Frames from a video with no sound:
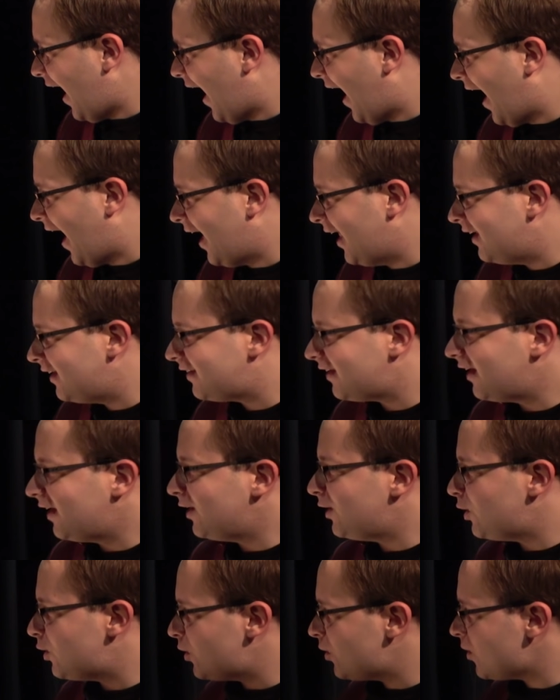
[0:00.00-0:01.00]
And
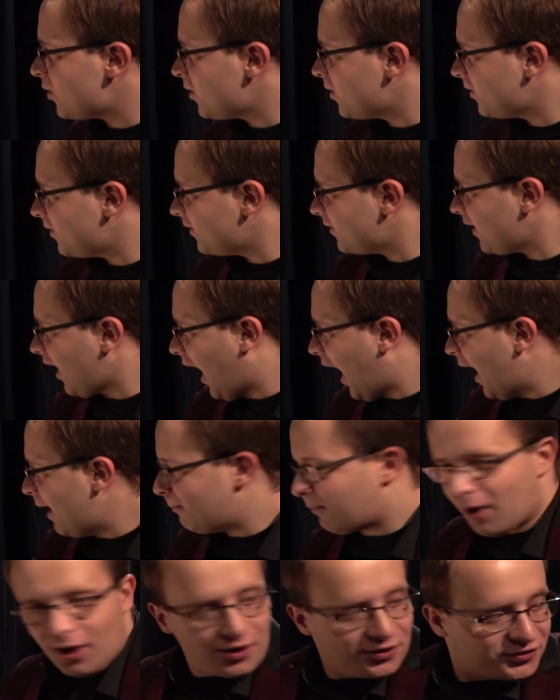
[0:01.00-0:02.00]
your
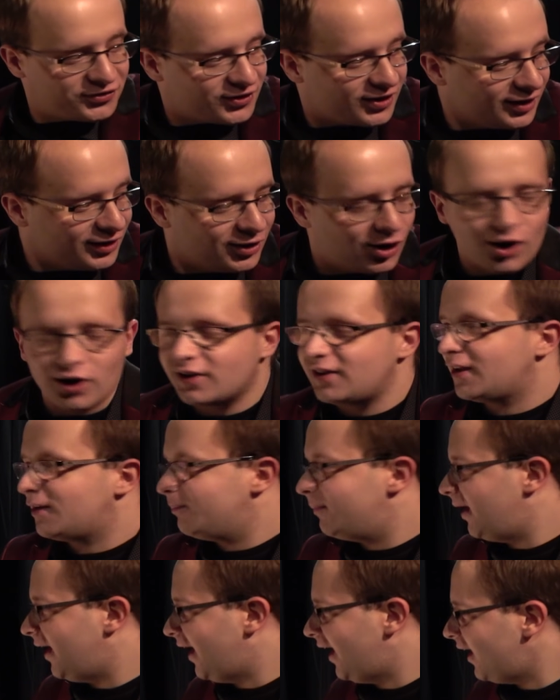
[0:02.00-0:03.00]
eyeballs looked at
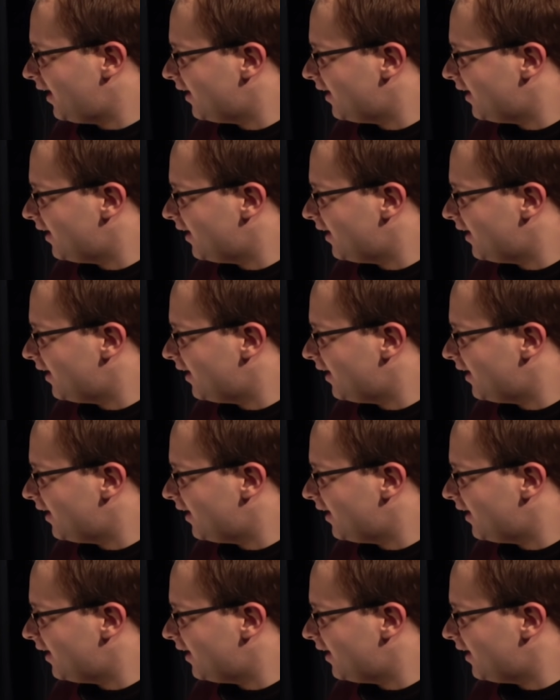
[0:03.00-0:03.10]
me.